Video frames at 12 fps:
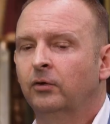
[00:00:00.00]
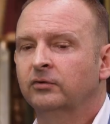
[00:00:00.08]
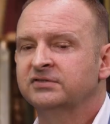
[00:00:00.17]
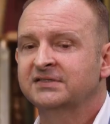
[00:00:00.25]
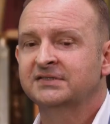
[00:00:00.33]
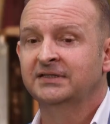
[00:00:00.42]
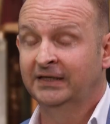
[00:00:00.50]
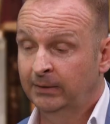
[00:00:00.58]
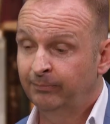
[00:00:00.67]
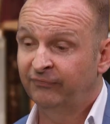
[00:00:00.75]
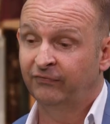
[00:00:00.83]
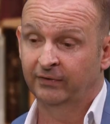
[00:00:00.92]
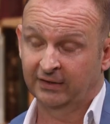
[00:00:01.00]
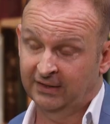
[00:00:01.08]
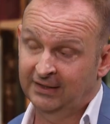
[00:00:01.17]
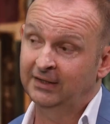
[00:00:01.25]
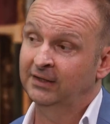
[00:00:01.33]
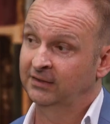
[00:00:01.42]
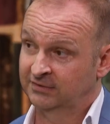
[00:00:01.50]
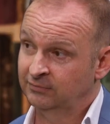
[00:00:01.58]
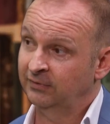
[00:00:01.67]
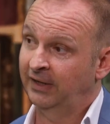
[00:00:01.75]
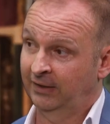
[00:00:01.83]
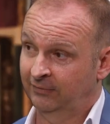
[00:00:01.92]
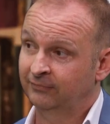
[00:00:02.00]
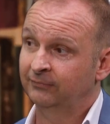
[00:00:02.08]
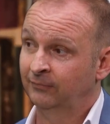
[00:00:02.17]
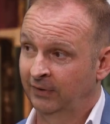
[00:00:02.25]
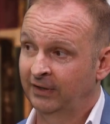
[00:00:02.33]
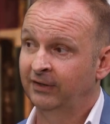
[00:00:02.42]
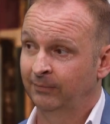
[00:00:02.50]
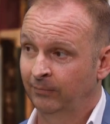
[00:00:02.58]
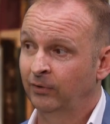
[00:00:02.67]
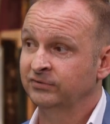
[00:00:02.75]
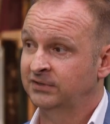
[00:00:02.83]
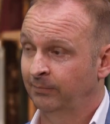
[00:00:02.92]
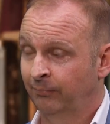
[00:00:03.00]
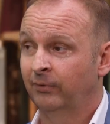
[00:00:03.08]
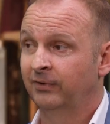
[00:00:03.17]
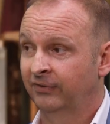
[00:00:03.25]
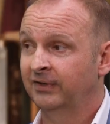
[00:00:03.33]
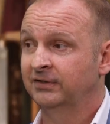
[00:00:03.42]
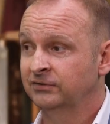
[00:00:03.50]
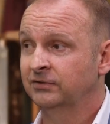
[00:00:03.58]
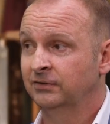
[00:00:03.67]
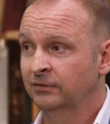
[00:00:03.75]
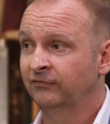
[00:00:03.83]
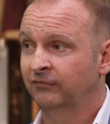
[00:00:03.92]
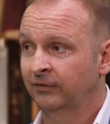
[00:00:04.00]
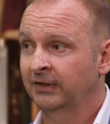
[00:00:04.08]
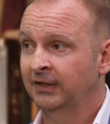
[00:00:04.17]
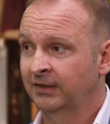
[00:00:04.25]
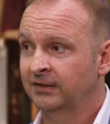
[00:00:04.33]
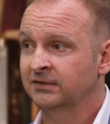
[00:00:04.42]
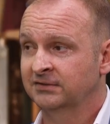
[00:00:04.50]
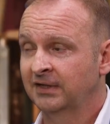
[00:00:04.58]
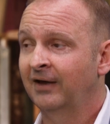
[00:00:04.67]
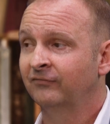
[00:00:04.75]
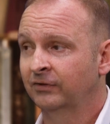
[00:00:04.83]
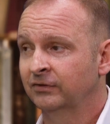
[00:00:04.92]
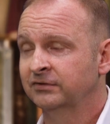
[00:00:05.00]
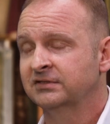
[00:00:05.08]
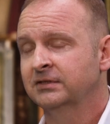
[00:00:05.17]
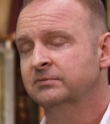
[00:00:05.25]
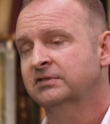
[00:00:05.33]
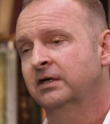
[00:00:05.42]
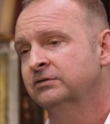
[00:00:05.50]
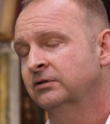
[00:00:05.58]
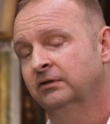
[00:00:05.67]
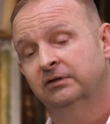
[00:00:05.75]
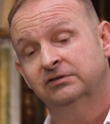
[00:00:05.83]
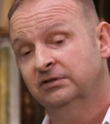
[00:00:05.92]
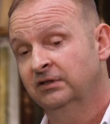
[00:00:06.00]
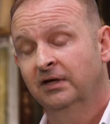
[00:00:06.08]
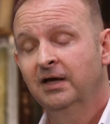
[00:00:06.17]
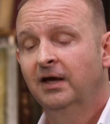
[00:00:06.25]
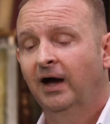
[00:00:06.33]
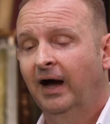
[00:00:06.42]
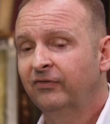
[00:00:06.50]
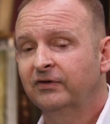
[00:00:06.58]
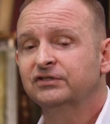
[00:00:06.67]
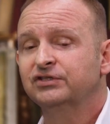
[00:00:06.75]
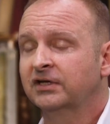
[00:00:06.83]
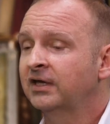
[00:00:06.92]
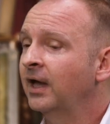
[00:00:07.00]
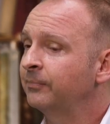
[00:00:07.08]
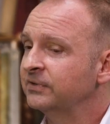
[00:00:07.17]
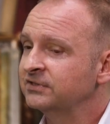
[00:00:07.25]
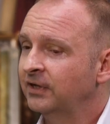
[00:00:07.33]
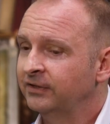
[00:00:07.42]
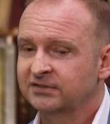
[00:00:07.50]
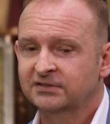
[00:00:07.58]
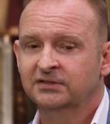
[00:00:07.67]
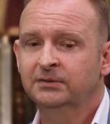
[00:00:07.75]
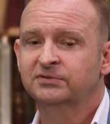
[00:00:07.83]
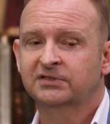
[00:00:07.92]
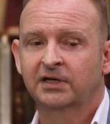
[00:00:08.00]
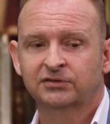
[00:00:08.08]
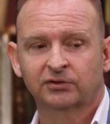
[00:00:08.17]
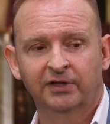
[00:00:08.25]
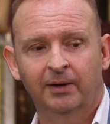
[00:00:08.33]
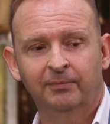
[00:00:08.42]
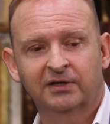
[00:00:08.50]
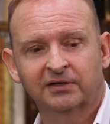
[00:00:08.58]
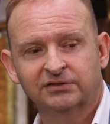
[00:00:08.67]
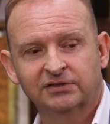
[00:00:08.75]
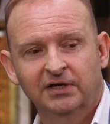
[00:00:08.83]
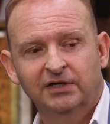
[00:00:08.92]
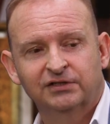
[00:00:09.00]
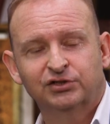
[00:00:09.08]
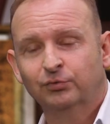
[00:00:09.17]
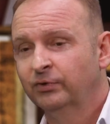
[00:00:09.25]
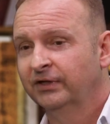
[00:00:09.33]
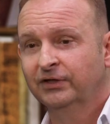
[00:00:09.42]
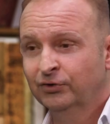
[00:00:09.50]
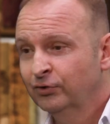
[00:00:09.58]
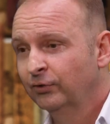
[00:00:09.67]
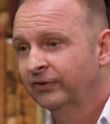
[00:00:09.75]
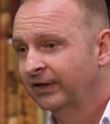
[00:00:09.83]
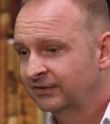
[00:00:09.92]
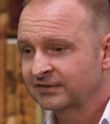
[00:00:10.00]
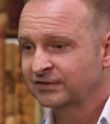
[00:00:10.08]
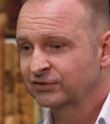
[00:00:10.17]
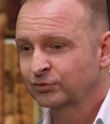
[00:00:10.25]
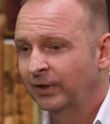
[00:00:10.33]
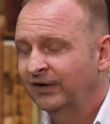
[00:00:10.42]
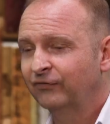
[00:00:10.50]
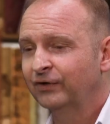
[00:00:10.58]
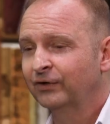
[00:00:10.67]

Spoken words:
sleep for a kid is like one of the most important things you can do for a kid is have a good sleep schedule. And I think she kept us on this sleep schedule, not because she really knew that this is great for